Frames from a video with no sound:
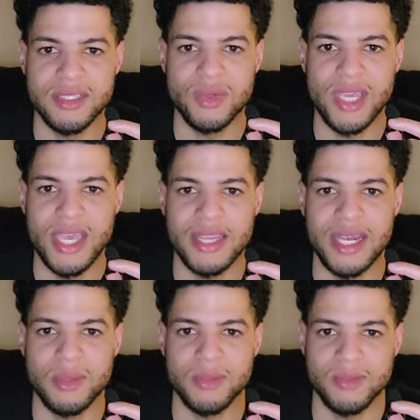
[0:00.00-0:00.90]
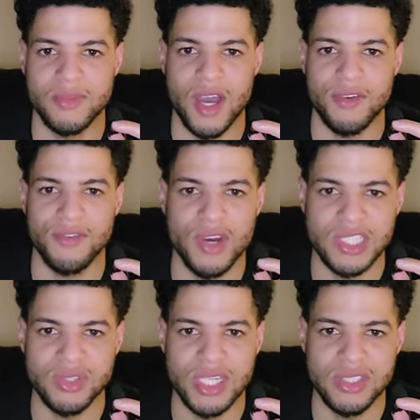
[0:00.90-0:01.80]
you can't let them uh,
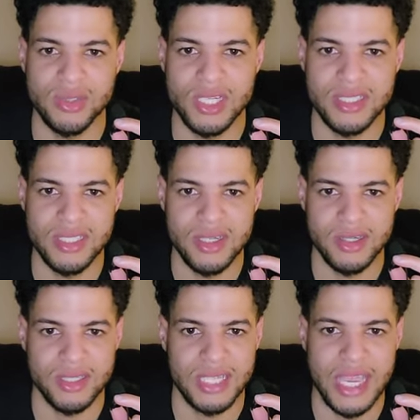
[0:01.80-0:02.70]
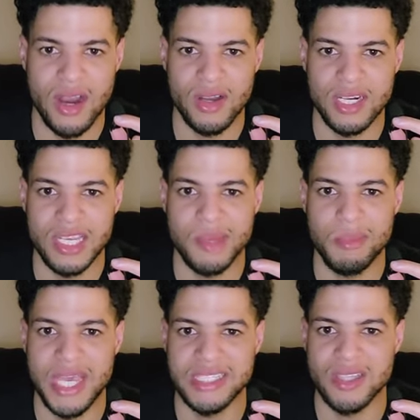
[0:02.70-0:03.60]
frustrate you because they're they are gonna get
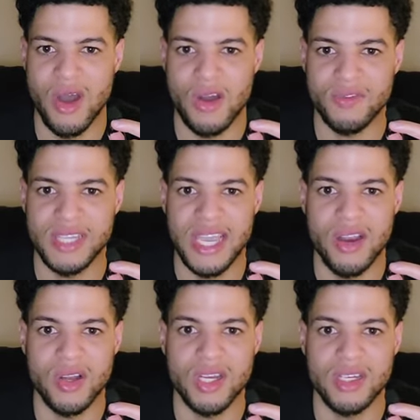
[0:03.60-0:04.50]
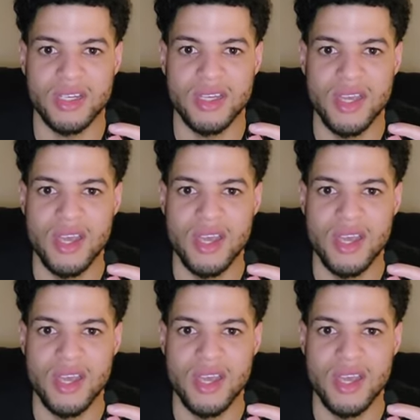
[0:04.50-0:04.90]
pissed off and they are gonna